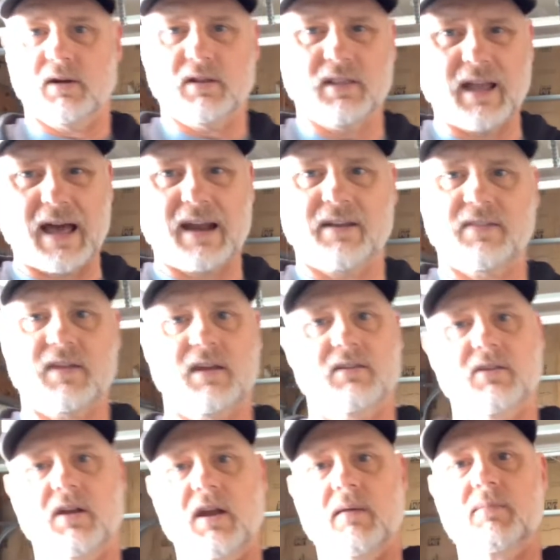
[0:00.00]
A lot of things
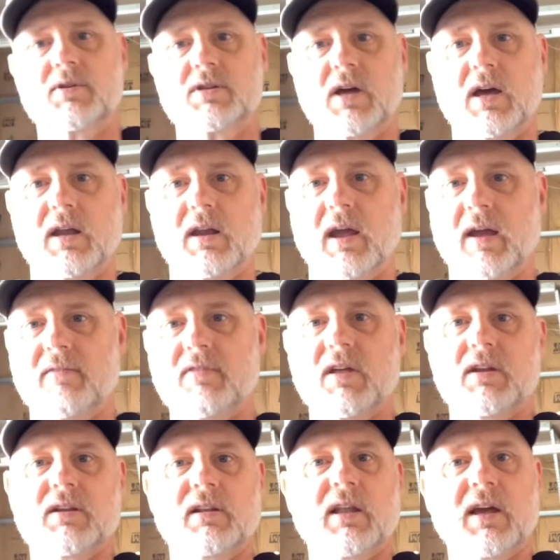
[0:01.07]
on Amazon have that
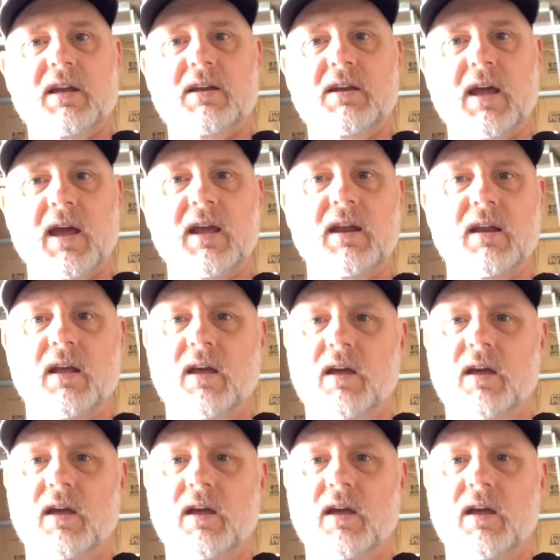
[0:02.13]
delayed date.